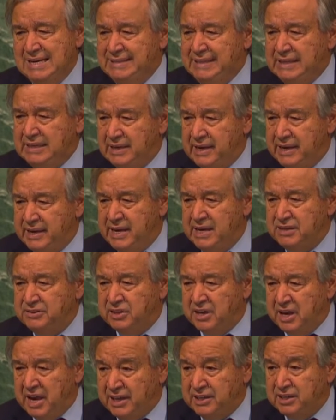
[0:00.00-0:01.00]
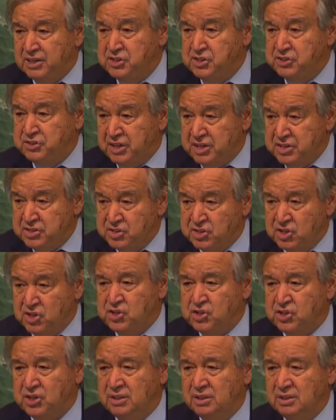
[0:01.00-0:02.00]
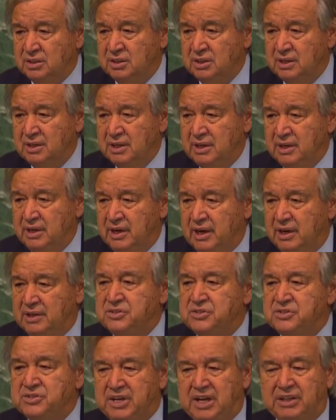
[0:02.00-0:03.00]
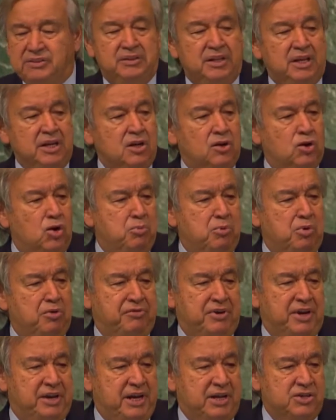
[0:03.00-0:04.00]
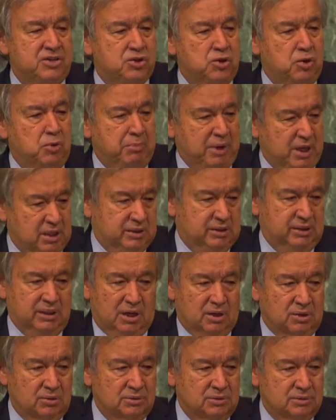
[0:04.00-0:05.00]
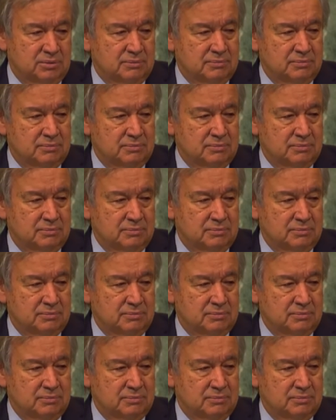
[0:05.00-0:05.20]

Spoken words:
delaying the energy transition, and threatening global financial meltdown.